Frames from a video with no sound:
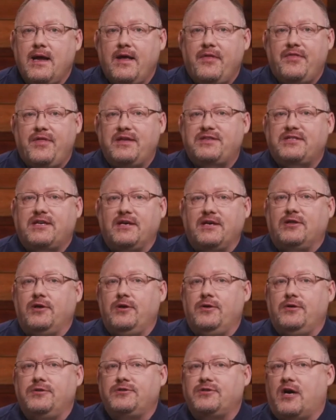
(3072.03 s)
This
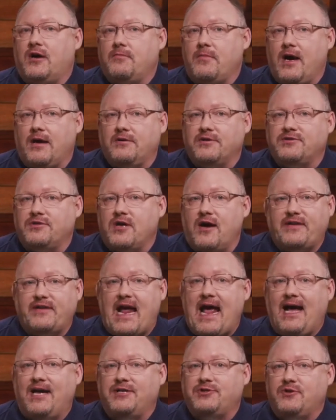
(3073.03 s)
concludes our
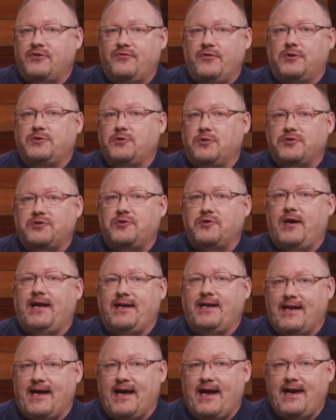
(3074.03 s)
Microsoft Azure Virtual
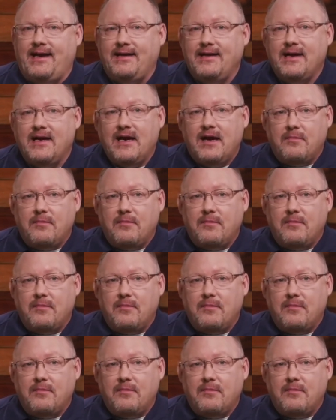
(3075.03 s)
Training Day,